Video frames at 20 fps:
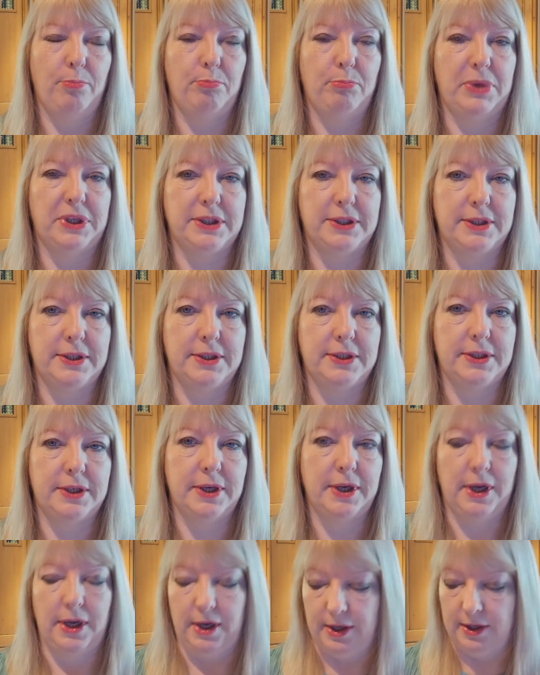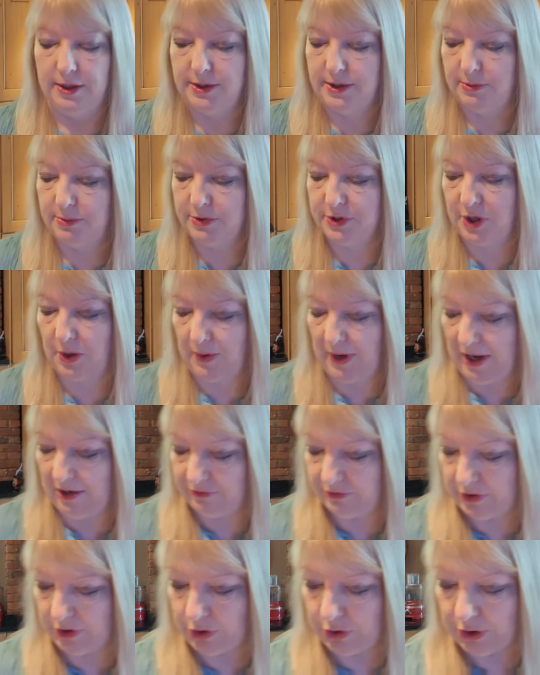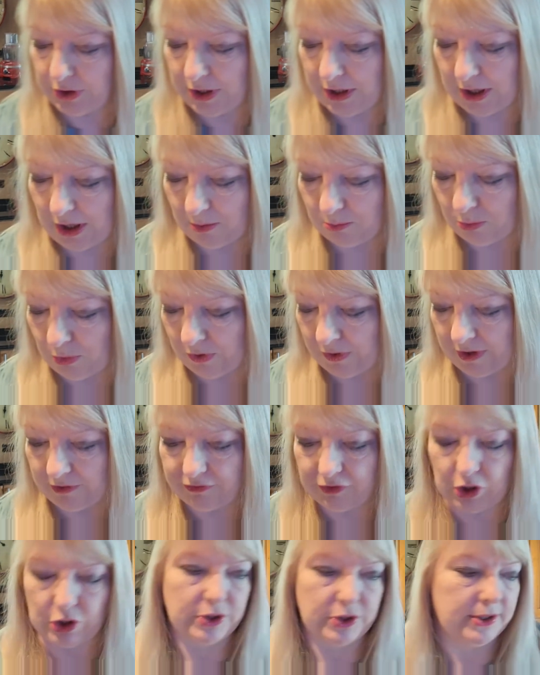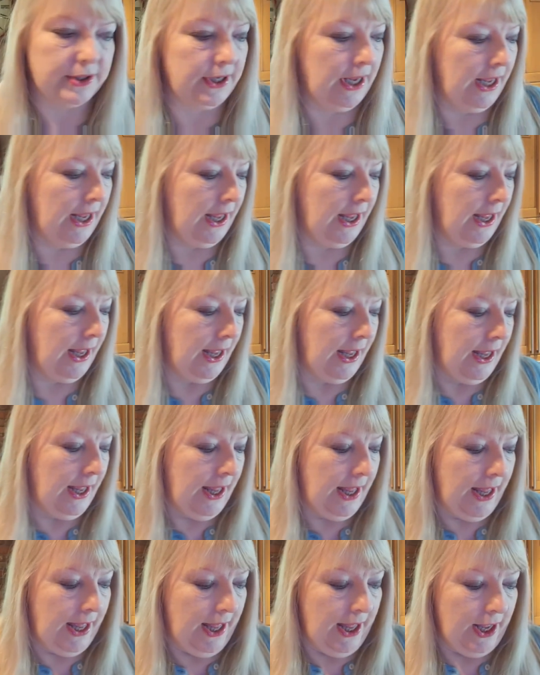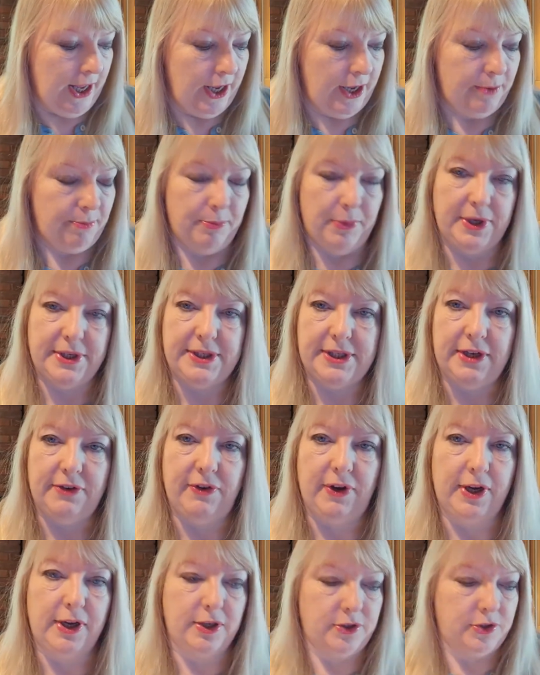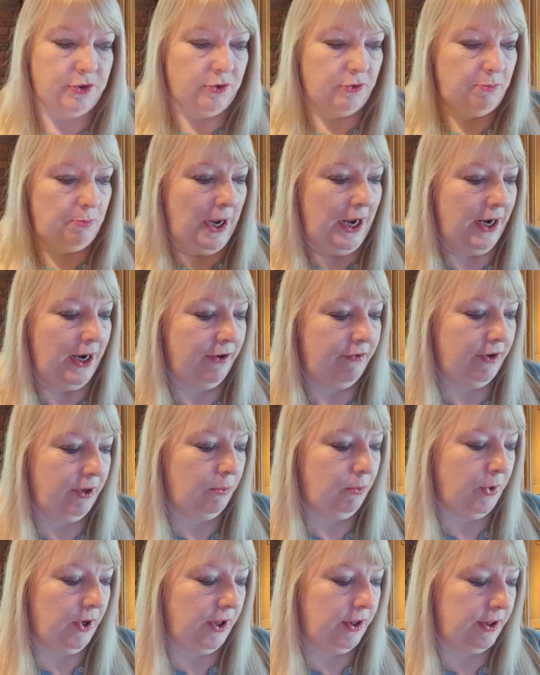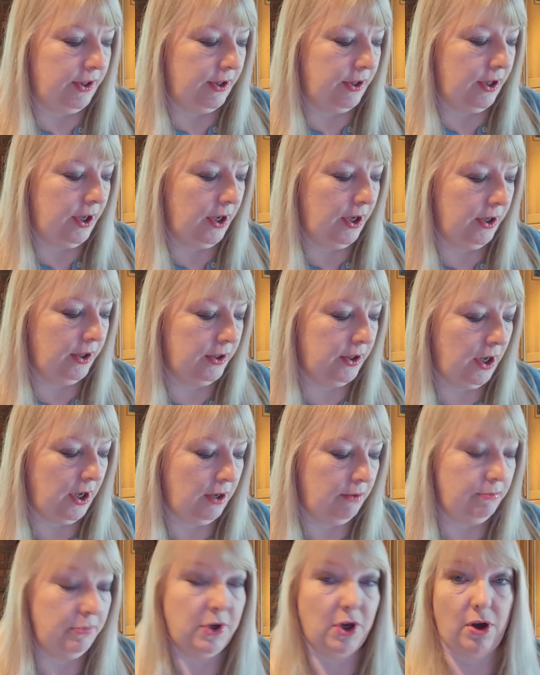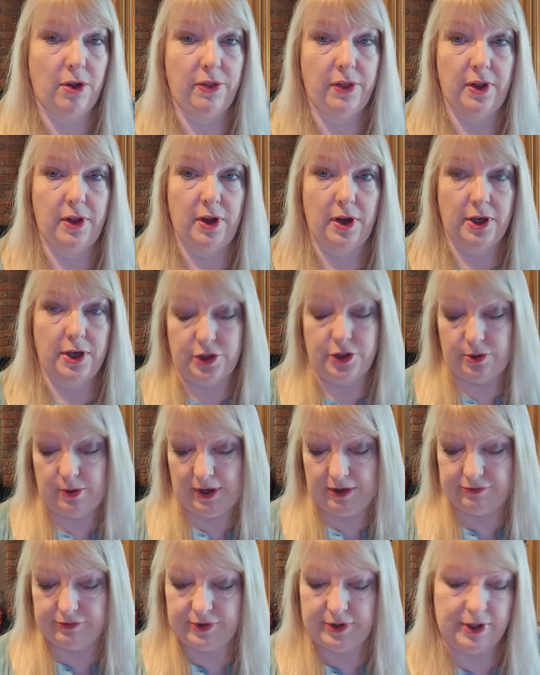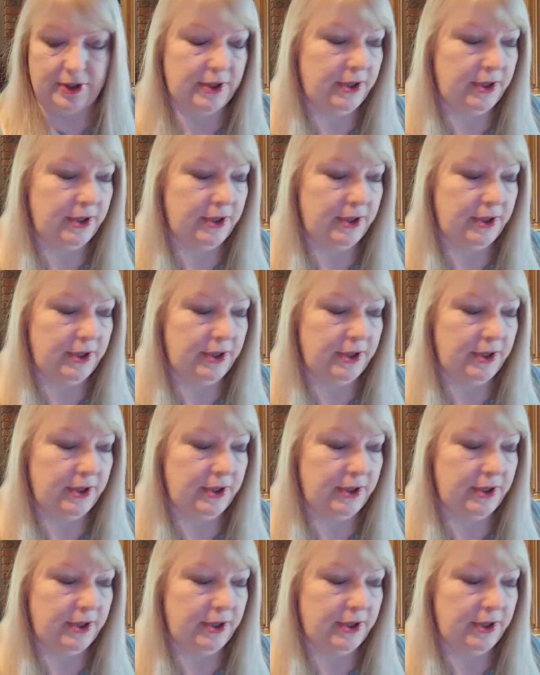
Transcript: mustard. So I want to go and have a look at what they've got, and see if I can sort of pair it with yarn that I do have.